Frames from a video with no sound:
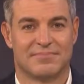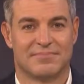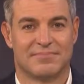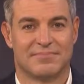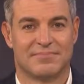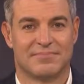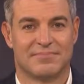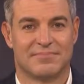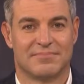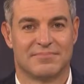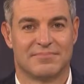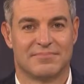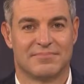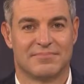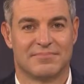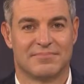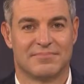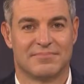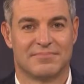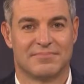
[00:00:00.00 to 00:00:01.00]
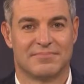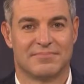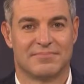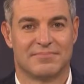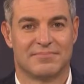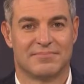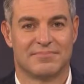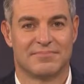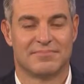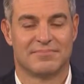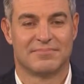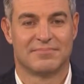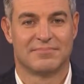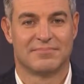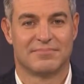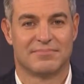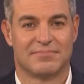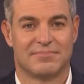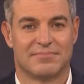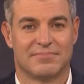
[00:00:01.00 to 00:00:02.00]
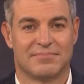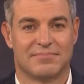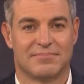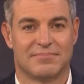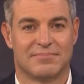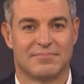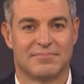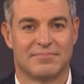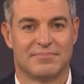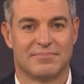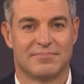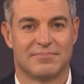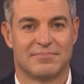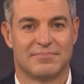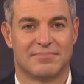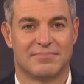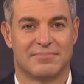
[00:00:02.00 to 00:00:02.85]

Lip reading: No words are spoken by the person on screen.